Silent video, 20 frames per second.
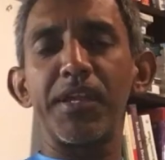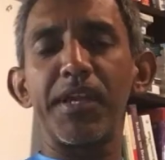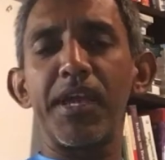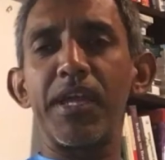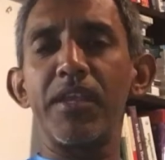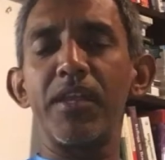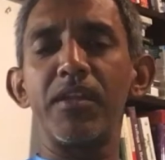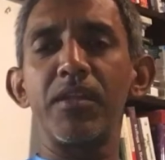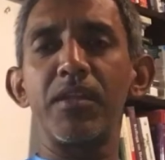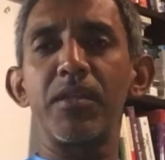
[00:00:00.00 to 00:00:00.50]

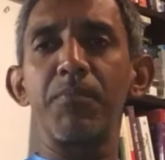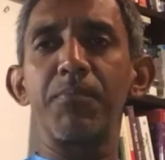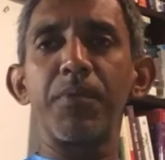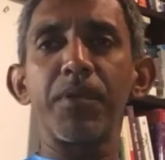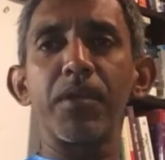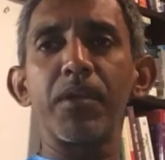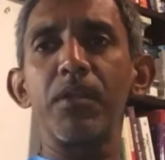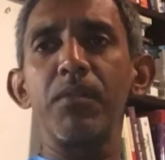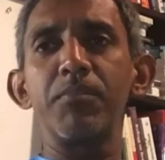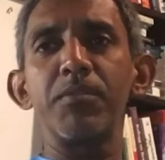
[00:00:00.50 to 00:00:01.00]
And a
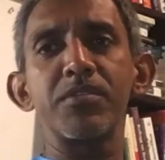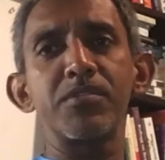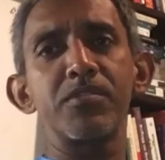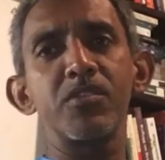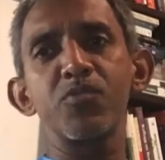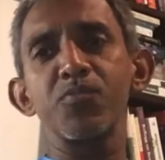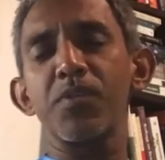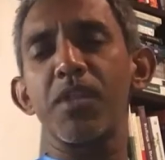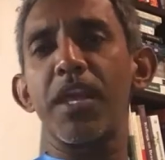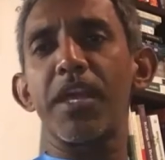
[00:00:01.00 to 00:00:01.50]
typical
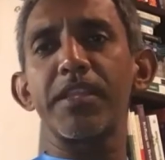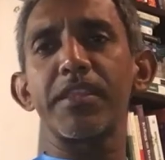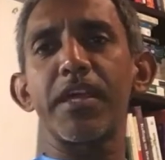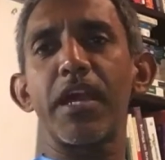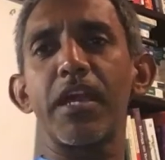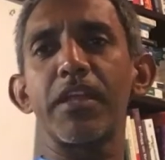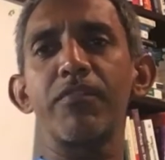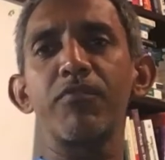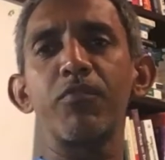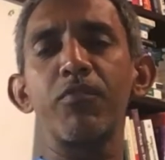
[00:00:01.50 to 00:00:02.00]
businessman like
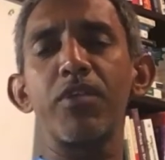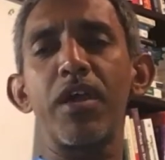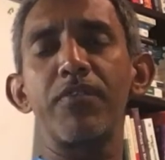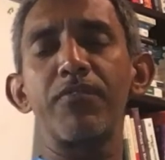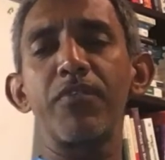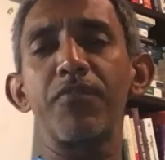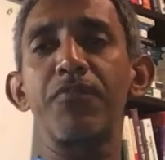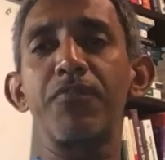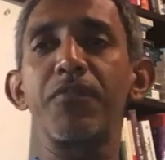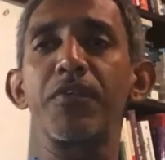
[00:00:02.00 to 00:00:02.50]
that would have
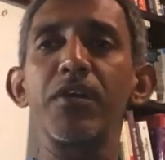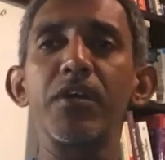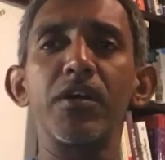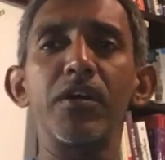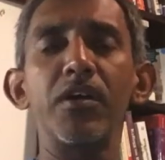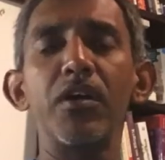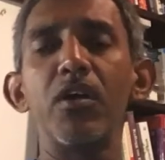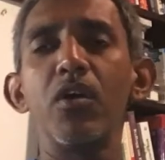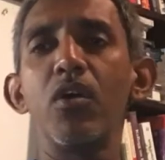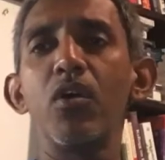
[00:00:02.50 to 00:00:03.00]
a fear